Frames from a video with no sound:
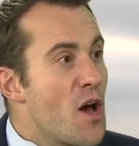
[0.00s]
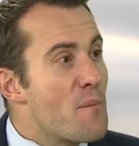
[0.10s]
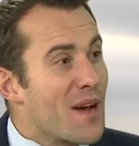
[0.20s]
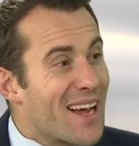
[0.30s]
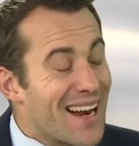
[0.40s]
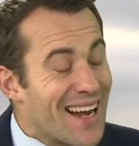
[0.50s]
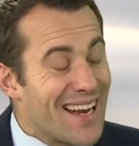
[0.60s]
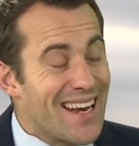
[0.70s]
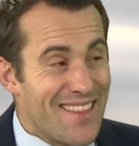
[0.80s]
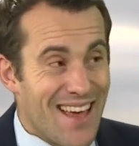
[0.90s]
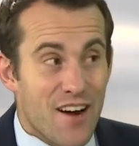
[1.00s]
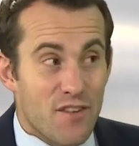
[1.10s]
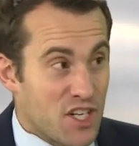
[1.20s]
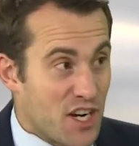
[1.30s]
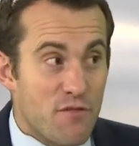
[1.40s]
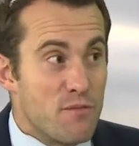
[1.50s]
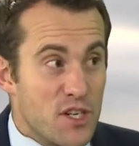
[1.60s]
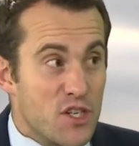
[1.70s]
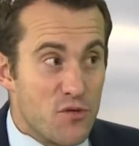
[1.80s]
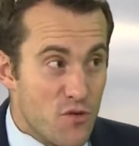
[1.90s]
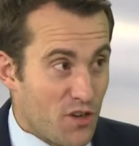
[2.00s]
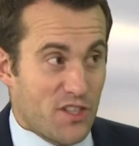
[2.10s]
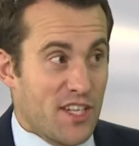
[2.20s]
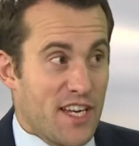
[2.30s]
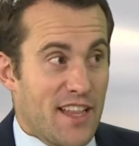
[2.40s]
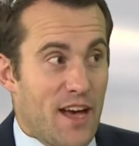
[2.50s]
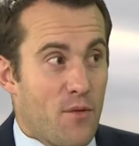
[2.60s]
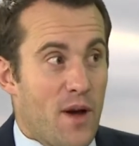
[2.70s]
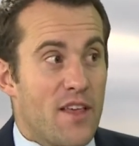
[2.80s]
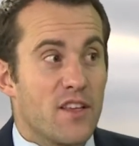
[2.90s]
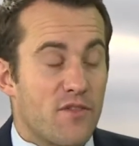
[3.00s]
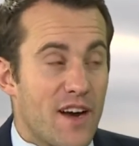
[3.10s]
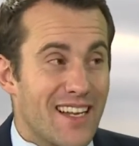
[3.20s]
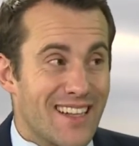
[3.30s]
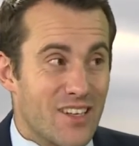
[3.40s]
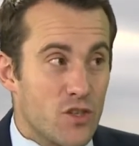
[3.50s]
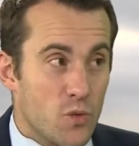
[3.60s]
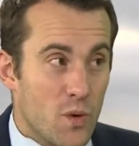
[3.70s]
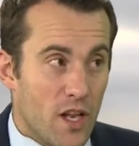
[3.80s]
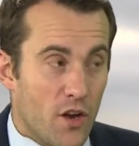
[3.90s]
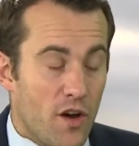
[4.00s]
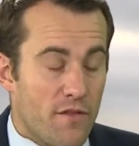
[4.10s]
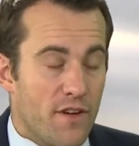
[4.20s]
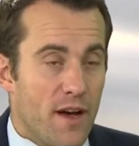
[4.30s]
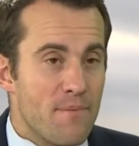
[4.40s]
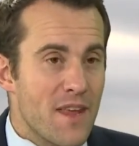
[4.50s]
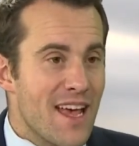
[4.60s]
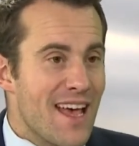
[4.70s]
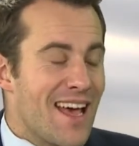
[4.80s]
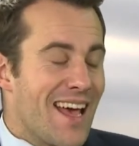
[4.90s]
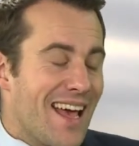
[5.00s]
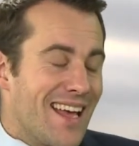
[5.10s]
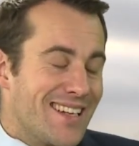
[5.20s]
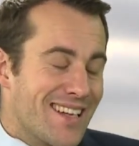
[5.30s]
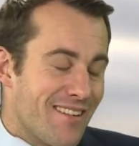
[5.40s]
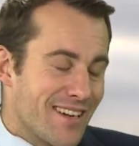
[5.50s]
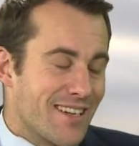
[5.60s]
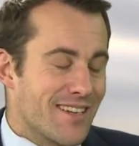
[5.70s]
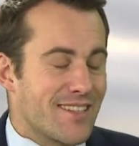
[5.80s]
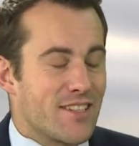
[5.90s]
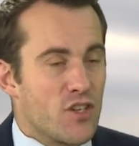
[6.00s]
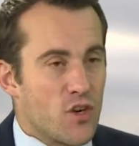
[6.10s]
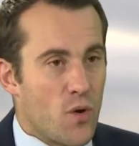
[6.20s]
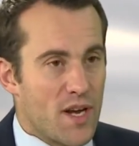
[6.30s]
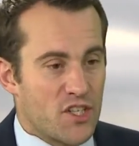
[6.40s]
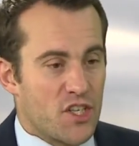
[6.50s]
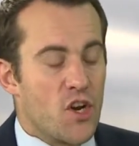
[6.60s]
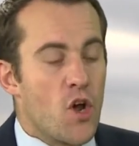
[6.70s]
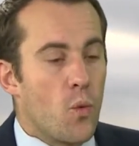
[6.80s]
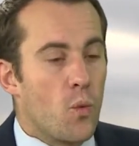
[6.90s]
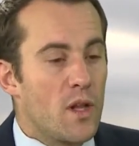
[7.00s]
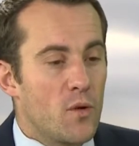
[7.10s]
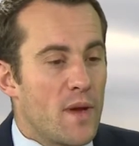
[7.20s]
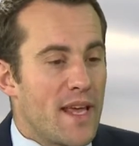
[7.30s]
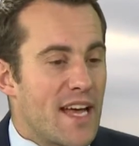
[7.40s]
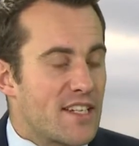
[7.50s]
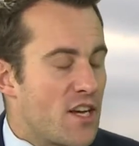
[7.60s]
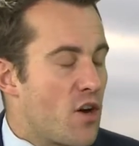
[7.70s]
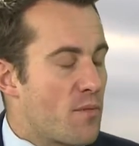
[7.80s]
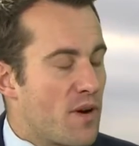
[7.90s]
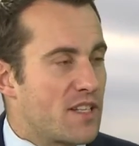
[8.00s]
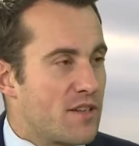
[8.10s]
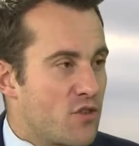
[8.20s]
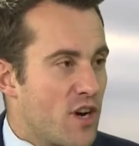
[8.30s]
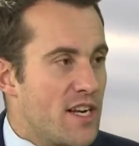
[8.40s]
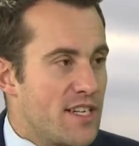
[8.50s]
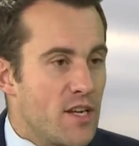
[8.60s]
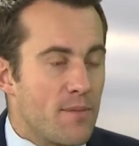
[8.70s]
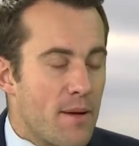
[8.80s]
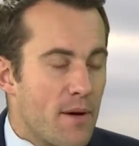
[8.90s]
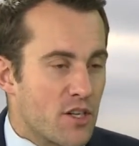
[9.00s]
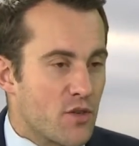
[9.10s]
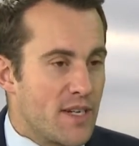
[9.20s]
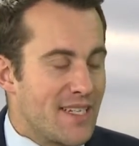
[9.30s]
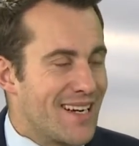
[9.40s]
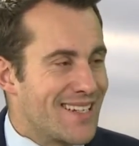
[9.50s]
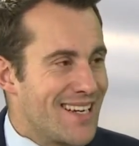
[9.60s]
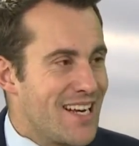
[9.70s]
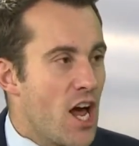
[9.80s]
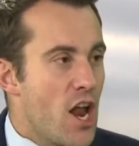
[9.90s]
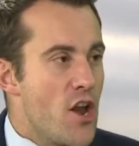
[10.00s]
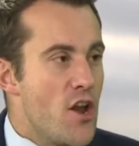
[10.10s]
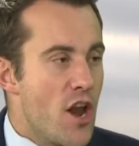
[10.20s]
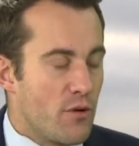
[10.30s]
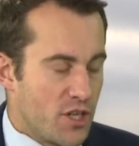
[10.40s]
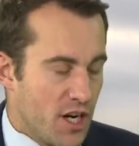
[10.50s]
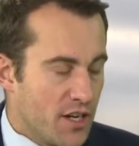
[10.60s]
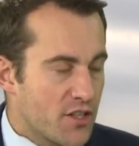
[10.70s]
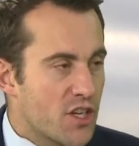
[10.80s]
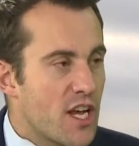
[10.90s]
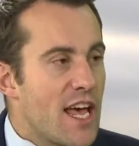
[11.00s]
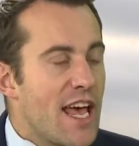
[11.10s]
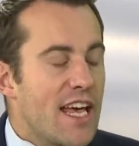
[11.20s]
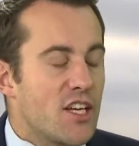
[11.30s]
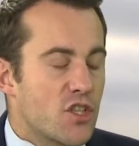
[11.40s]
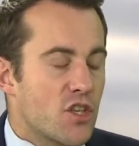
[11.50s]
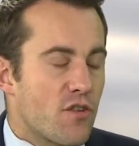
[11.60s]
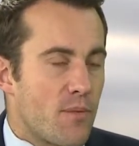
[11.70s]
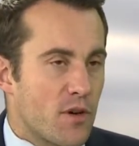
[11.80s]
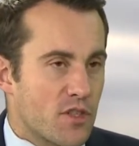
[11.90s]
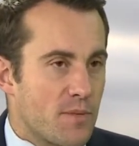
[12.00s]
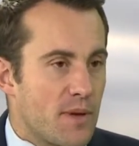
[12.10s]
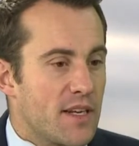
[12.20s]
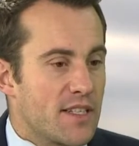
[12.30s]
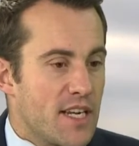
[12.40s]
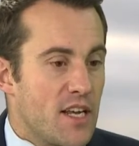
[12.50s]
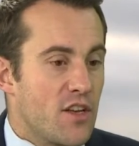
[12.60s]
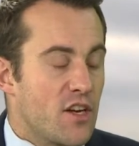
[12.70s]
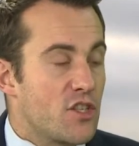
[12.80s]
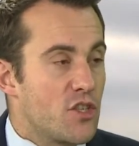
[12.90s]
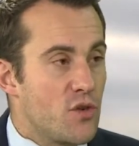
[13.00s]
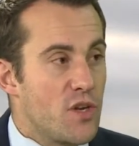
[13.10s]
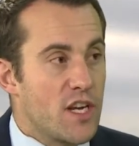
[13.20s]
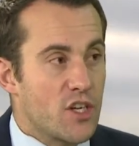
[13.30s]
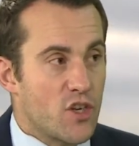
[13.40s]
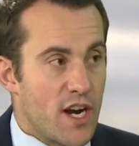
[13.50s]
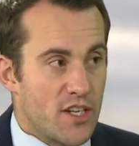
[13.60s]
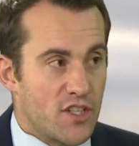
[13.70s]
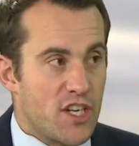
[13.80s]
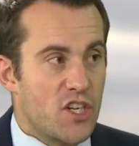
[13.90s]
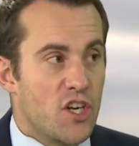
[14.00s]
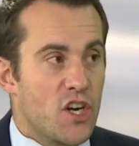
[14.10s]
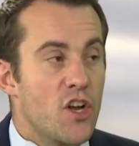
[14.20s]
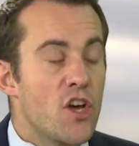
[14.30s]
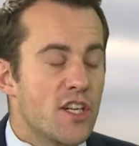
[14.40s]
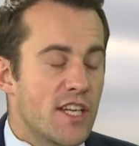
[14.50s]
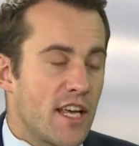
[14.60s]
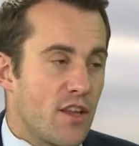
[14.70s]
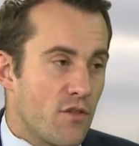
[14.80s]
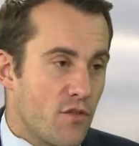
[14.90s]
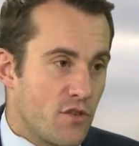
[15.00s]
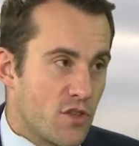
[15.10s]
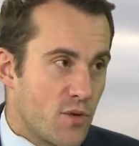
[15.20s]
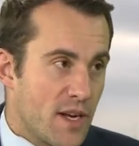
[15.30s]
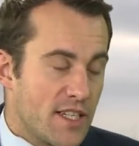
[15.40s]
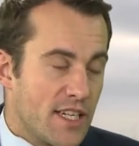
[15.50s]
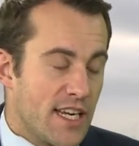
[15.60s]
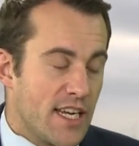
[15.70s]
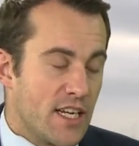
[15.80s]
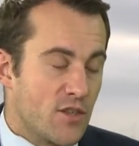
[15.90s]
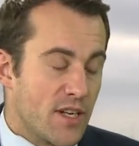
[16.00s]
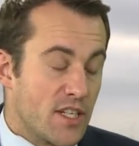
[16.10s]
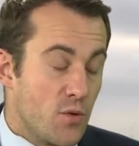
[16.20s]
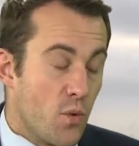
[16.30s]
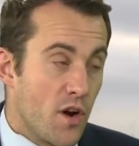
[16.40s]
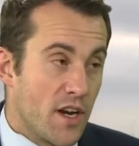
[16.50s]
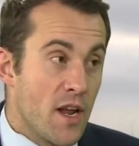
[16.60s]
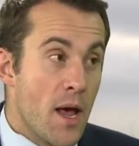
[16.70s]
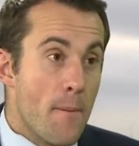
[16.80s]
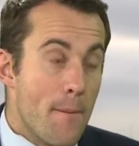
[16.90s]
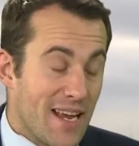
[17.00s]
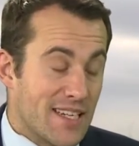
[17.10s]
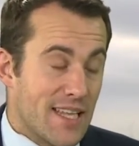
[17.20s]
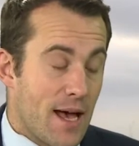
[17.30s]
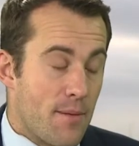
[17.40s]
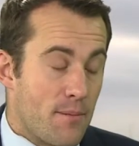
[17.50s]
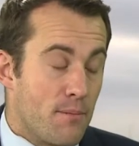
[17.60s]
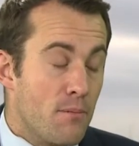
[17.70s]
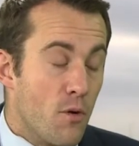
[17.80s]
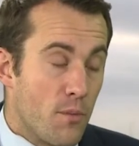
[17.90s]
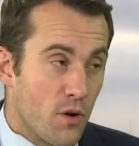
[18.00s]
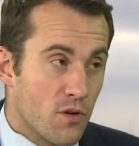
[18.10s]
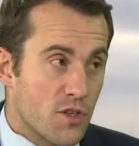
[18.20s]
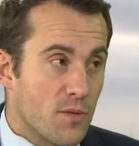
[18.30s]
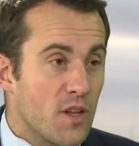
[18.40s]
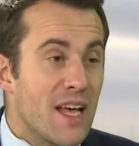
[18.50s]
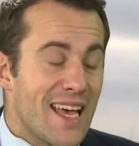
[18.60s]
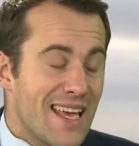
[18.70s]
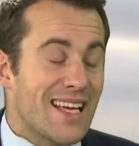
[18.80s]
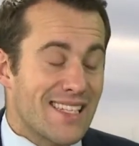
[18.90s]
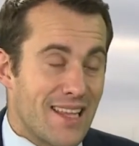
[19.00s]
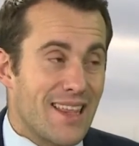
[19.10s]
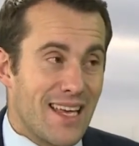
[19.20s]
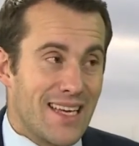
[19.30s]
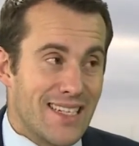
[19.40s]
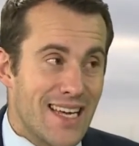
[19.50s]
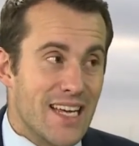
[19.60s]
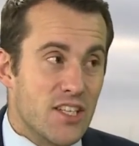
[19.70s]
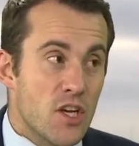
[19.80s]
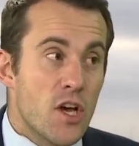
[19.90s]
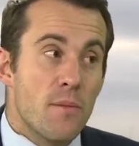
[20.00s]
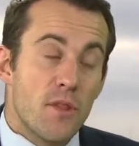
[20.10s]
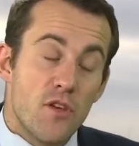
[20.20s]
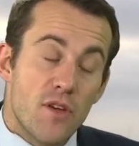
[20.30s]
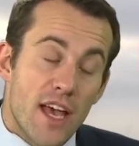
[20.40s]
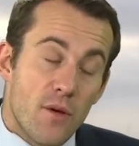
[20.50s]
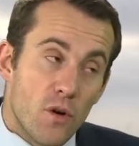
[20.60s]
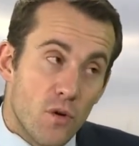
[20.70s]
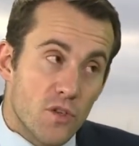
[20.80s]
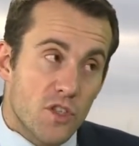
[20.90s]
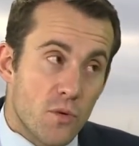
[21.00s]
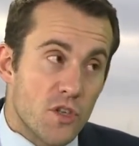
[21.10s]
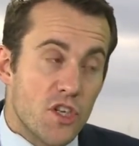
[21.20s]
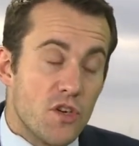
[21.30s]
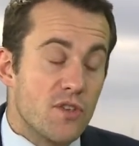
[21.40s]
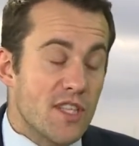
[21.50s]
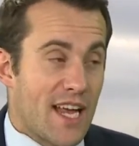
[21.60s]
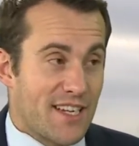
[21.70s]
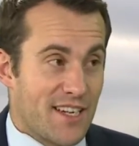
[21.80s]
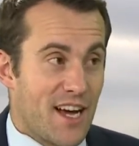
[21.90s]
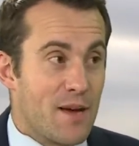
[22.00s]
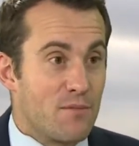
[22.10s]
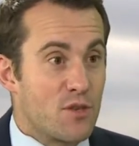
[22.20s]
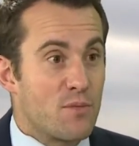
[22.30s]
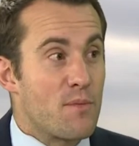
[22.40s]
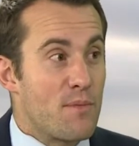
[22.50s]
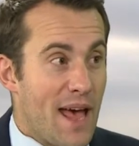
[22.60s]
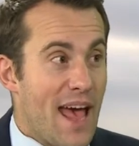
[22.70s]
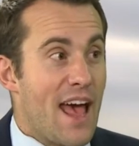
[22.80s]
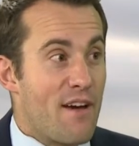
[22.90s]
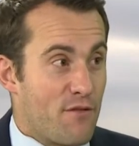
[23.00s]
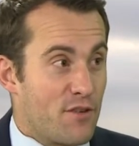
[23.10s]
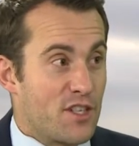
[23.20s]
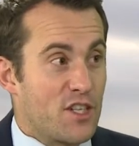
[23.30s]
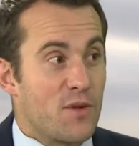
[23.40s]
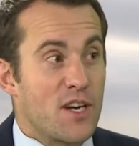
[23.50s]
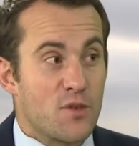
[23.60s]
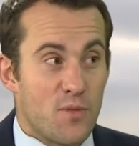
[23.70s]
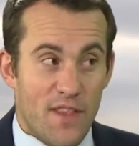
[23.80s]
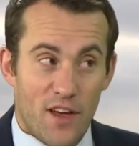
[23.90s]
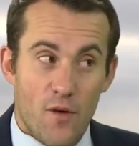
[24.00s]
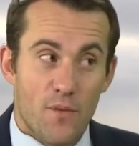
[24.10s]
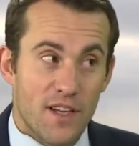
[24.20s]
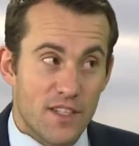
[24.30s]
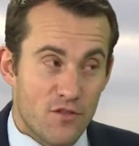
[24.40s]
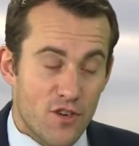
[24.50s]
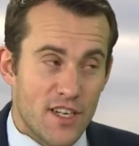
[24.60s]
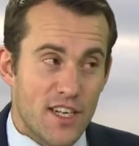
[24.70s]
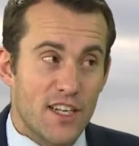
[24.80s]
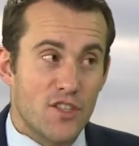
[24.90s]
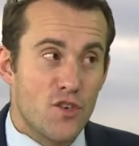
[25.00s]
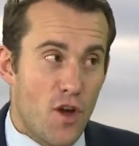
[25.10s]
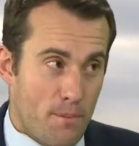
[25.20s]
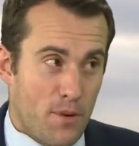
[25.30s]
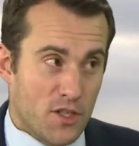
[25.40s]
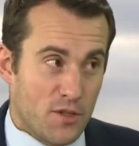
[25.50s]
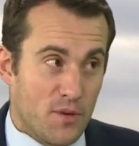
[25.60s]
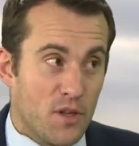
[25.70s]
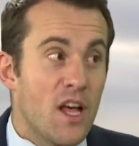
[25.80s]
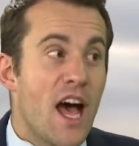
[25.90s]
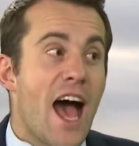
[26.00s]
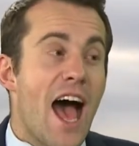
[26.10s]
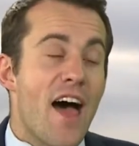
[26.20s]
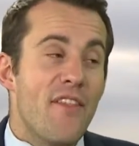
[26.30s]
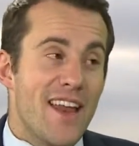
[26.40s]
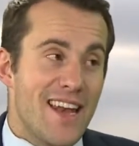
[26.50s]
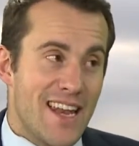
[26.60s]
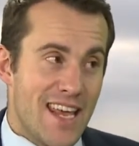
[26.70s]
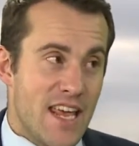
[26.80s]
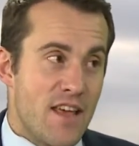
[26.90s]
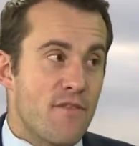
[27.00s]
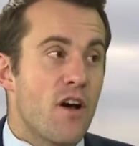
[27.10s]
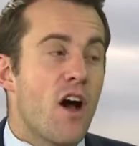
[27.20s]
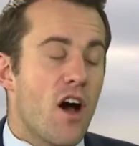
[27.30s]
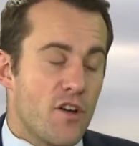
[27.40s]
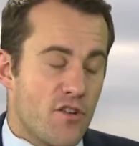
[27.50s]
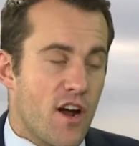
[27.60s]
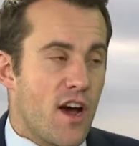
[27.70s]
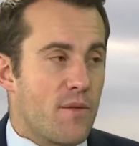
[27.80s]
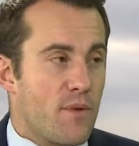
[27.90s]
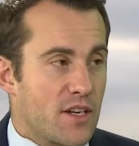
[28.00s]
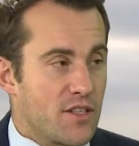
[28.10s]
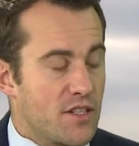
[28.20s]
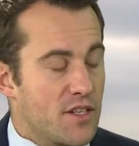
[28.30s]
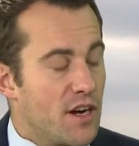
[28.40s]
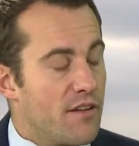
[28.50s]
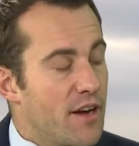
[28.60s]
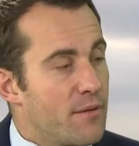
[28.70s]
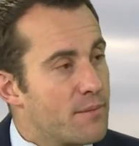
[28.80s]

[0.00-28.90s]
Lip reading: But clearly the Irish government do not see it that way. There's very little goodwill on offer. In direct answer to your question, will we get a comprehensive trade deal by March 2019? No chance. Is there a possibility that a 2-year transition taking through to 2021 makes that more plausible? Yes, I think it is. But the UK will also want to use that time to prepare for a situation where that comprehensive trade deal is not possible and they leave under a hard Brexit scenario.